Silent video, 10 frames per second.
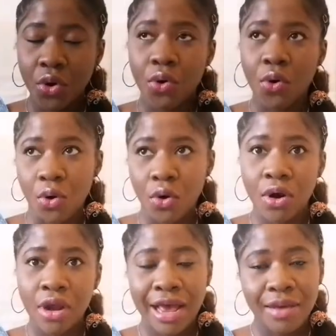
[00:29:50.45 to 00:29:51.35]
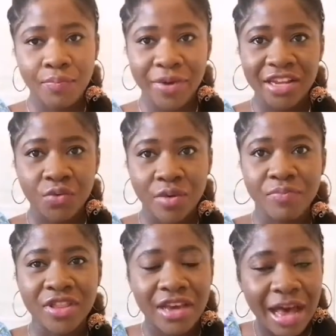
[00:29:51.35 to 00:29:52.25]
or by the way,
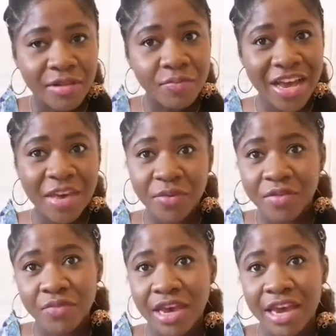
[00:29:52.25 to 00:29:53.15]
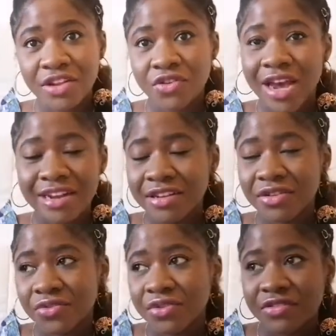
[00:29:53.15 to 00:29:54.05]
the, the bag being behind you, I didn't
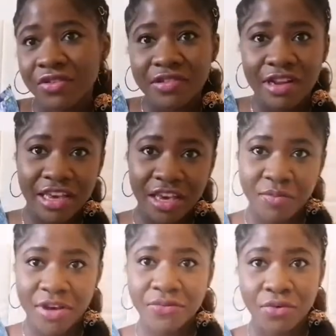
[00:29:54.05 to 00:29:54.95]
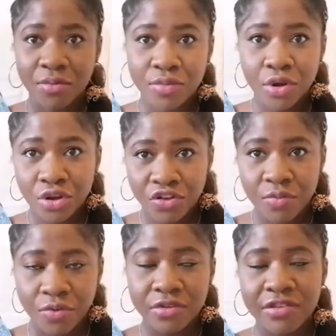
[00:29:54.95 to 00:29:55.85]
know this until I came back from
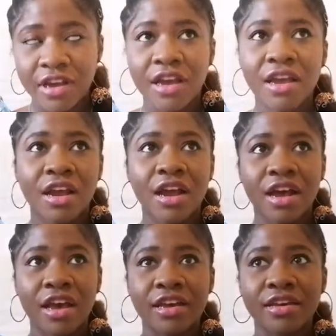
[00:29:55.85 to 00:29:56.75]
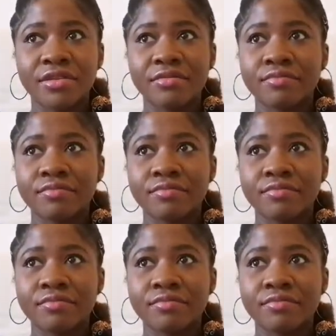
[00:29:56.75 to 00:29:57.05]
Gibraltar. I